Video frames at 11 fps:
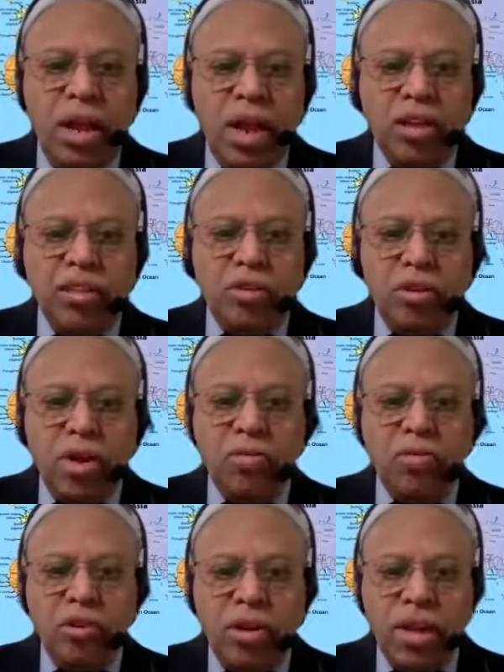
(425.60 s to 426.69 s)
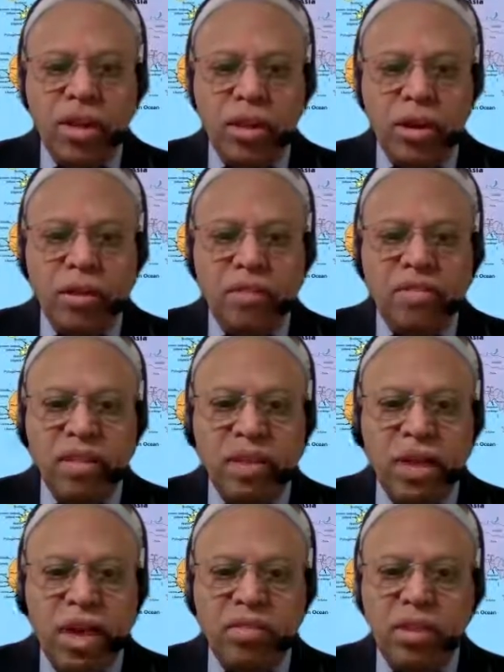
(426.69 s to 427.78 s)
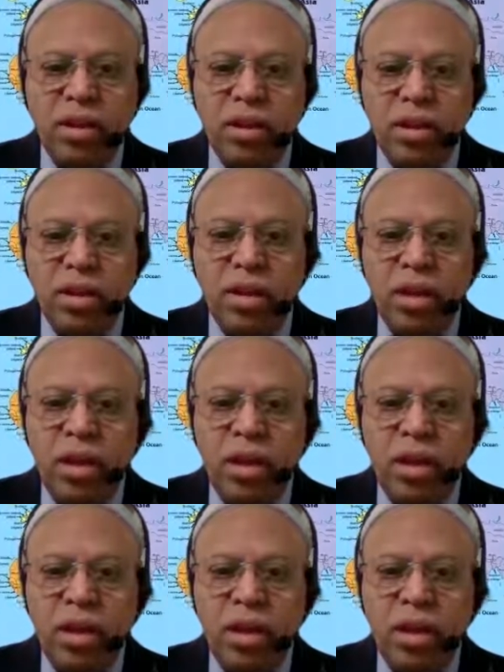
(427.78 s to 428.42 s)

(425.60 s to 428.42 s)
executives, non-executives, etc.,